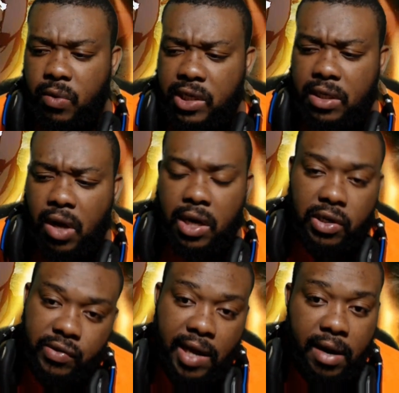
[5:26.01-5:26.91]
which is
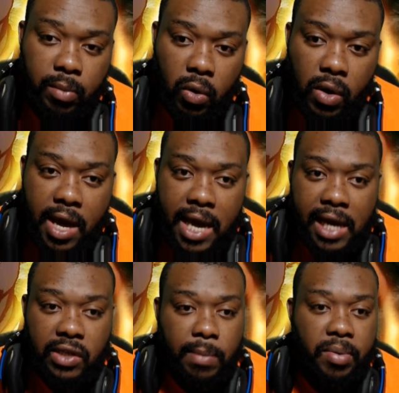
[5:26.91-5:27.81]
understandable.
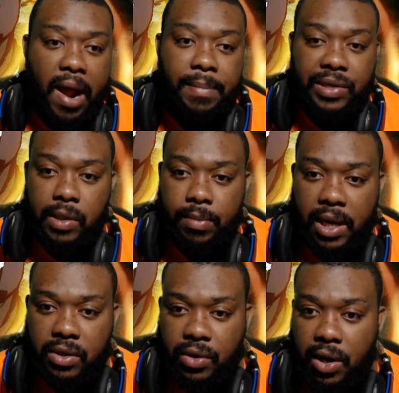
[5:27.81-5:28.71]
It's a promise he
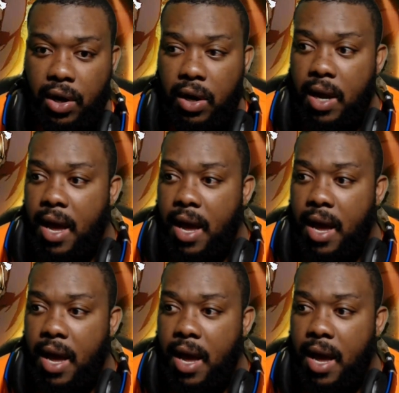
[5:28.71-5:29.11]
made to her.